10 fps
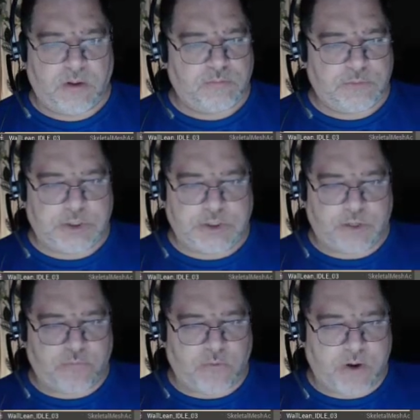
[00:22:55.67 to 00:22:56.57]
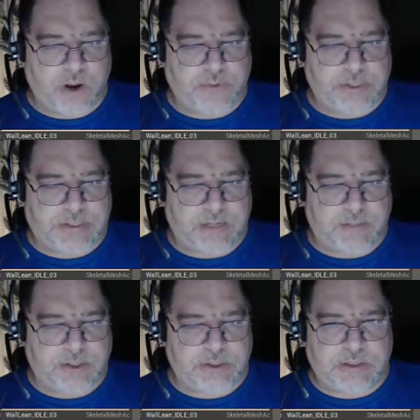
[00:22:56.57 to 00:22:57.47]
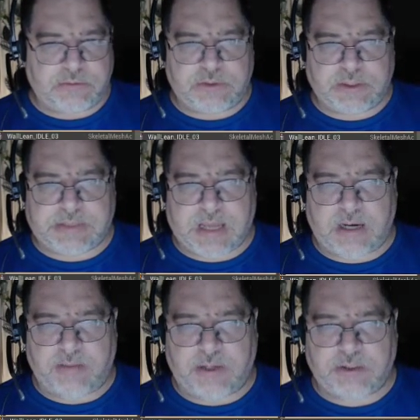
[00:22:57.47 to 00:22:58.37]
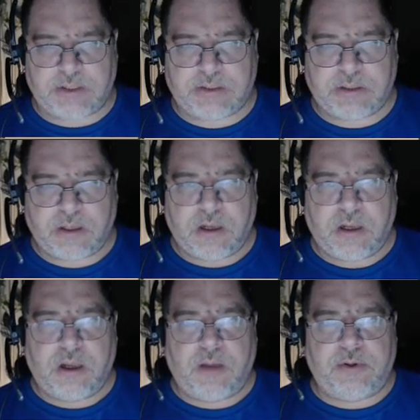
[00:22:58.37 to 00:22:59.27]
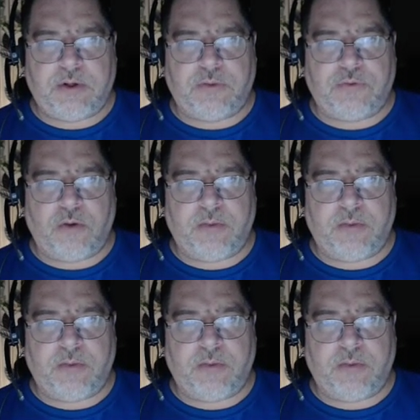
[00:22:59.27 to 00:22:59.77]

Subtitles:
Just gonna throw a couple of these animations. These are just the animations. I mean, you could throw them in